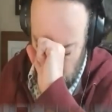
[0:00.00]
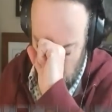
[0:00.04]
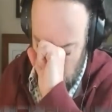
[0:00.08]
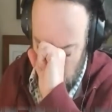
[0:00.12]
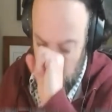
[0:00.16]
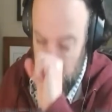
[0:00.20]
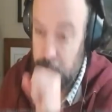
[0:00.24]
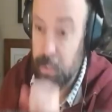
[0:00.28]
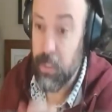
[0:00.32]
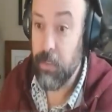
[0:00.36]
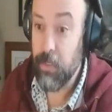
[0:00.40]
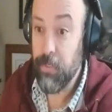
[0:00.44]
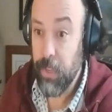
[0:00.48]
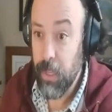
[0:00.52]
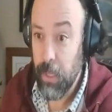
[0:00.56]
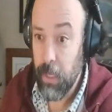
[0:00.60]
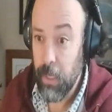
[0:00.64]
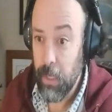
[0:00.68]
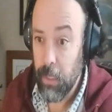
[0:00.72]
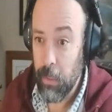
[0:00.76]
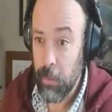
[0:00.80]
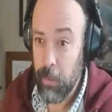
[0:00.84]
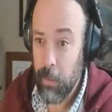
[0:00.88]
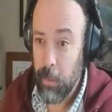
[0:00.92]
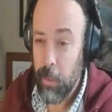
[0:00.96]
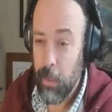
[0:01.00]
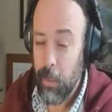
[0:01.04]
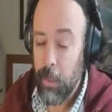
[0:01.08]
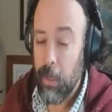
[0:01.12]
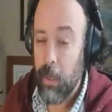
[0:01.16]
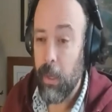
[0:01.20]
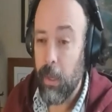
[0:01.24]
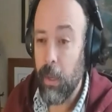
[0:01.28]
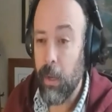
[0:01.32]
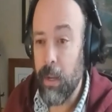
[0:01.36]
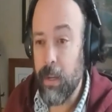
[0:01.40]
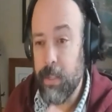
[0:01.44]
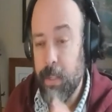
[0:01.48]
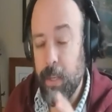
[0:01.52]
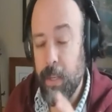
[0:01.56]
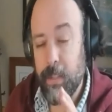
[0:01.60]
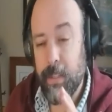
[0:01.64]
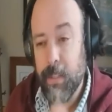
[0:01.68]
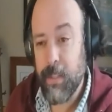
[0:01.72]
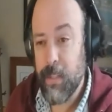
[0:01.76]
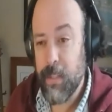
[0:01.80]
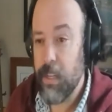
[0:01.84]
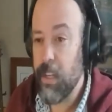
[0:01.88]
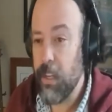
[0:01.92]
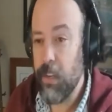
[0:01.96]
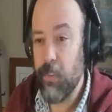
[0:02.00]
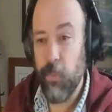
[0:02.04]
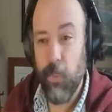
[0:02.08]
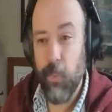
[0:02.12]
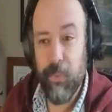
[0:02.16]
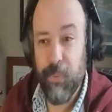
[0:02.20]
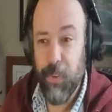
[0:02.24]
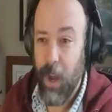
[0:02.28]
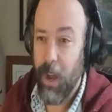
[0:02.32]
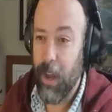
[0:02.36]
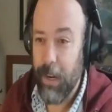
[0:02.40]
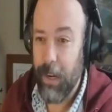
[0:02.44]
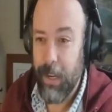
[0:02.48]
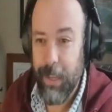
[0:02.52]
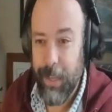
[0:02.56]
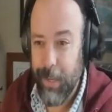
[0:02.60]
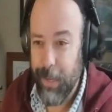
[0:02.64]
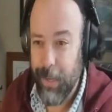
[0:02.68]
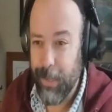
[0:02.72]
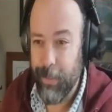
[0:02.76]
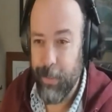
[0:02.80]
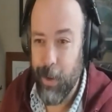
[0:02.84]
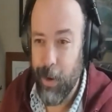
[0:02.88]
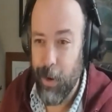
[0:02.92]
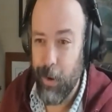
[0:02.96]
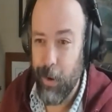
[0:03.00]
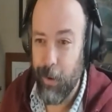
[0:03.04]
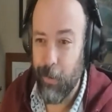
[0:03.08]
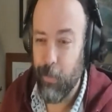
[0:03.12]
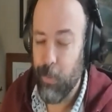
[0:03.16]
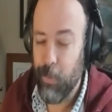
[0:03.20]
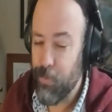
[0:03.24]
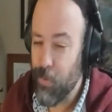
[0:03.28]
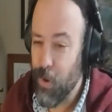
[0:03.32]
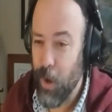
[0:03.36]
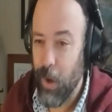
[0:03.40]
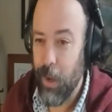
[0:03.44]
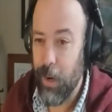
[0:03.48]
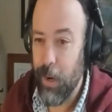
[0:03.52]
Steve Keen. And I said, Steve, we've got to get in there. We've got